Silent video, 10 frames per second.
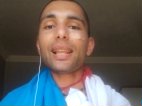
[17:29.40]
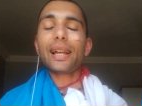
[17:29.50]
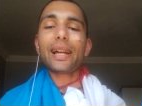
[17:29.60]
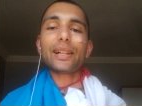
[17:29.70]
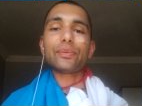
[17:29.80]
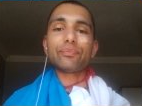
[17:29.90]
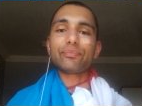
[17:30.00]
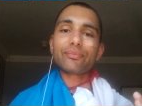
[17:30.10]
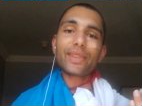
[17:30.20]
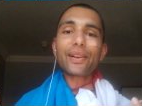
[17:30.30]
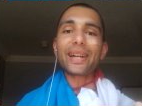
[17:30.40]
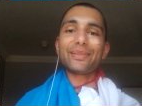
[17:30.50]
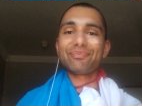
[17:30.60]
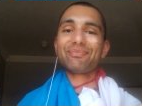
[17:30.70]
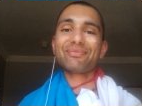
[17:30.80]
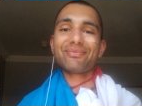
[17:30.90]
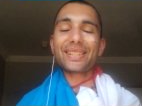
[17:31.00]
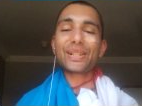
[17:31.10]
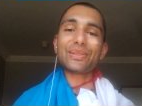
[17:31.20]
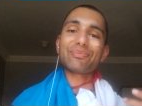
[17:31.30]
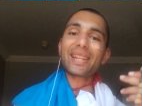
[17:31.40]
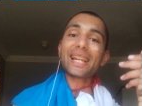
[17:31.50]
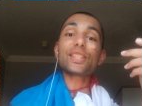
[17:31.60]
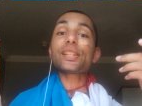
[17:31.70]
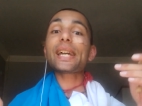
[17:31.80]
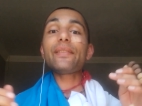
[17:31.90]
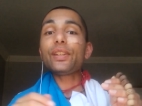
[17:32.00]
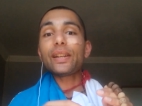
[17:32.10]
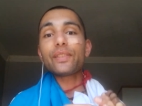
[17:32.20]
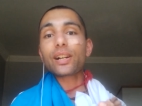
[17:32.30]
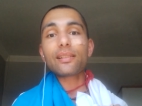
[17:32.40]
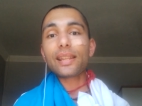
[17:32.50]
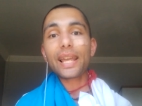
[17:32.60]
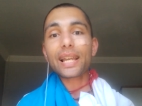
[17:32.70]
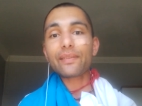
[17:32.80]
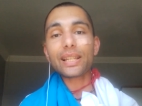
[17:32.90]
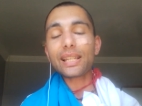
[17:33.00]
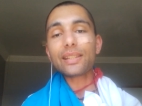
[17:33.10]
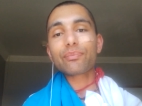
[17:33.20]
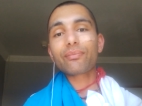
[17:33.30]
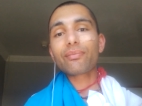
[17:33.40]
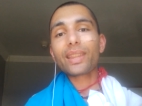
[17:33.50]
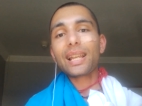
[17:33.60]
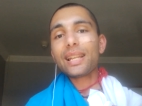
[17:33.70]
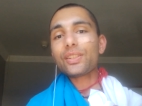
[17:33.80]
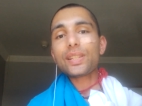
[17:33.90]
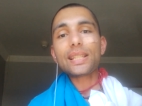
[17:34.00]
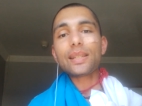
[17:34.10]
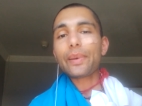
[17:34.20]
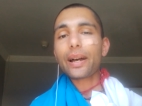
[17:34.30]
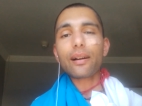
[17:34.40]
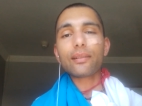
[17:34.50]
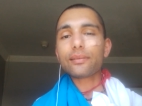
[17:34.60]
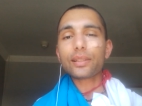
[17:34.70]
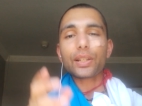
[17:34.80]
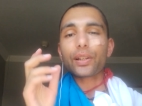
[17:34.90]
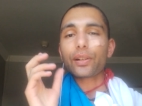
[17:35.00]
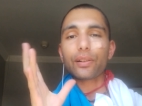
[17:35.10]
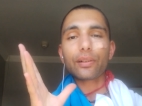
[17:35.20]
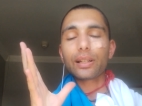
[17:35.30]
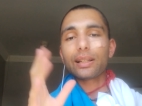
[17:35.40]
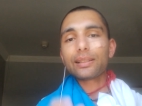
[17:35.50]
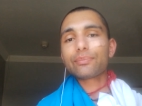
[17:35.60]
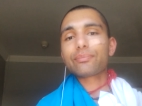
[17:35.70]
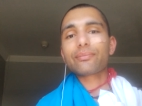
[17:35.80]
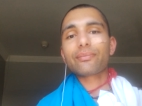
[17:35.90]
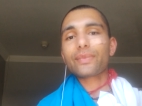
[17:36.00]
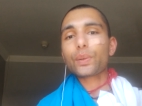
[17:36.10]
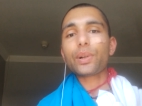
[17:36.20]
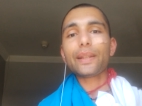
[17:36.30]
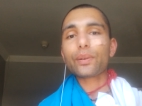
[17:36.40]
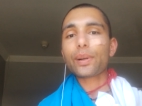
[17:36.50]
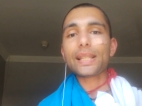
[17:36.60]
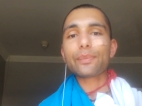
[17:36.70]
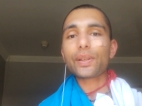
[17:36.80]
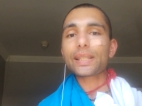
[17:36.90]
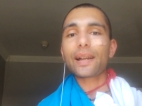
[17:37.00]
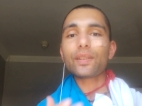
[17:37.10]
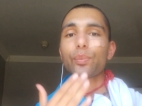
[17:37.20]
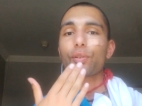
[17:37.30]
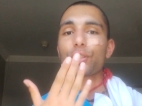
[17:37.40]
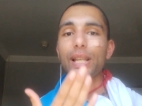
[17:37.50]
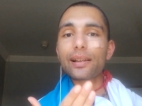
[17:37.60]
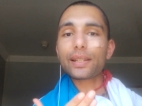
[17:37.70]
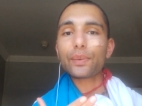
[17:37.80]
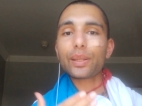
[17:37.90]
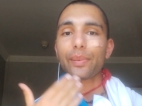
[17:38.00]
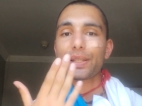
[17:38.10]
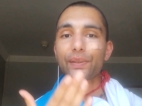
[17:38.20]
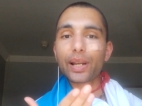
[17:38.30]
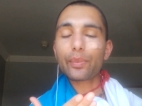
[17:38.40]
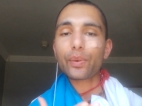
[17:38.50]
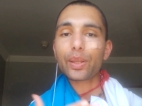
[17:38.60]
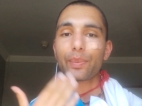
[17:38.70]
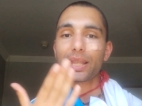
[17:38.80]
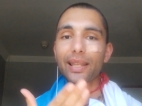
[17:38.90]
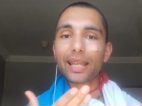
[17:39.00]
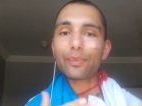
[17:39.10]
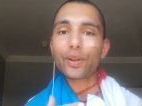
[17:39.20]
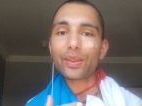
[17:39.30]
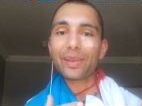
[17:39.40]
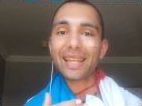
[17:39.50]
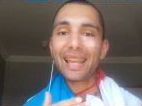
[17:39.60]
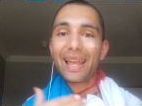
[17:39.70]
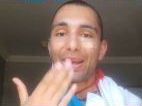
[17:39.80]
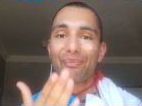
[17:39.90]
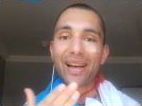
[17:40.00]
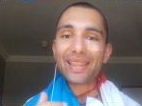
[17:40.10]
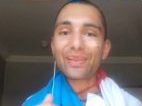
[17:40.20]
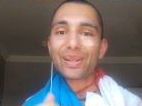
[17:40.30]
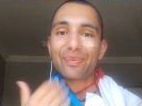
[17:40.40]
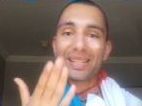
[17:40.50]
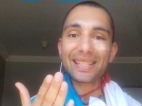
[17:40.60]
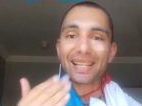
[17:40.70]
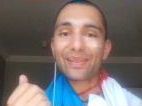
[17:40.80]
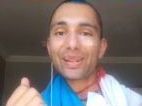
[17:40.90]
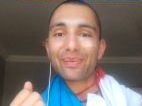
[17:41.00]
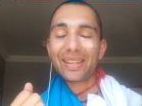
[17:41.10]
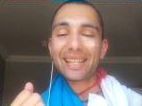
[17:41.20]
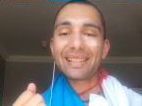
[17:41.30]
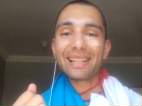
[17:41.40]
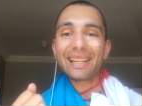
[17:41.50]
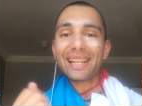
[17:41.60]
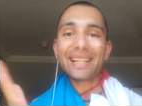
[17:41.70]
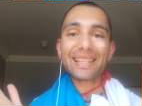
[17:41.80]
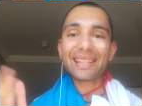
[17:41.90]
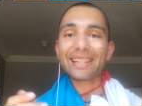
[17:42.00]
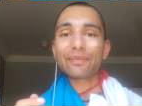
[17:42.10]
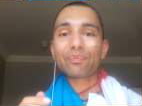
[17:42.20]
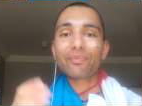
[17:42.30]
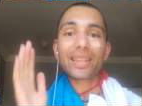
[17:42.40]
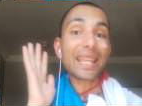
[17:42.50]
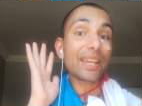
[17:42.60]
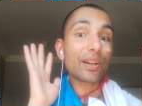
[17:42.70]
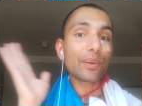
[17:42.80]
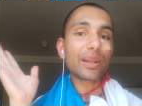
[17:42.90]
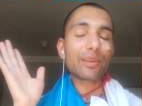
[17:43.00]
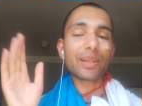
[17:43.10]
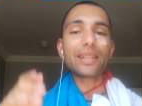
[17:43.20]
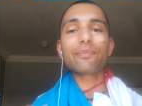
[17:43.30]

Um. Okay. Cool. And it's okay if you haven't gotten the hang of it yet. It's just about you know whatever way is most comfortable. Shout it with me, scream it with me, think it with me, mouth it with me, sing it with me, anything. Hear it with me.